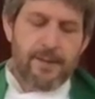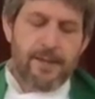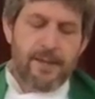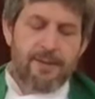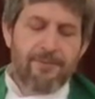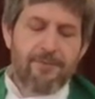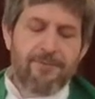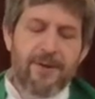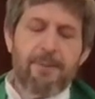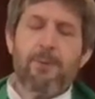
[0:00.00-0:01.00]
If on
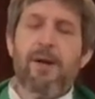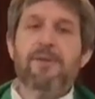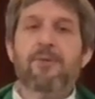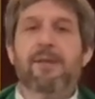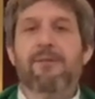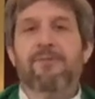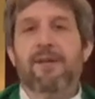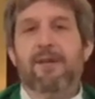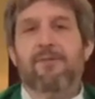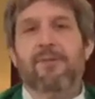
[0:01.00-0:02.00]
February 26th,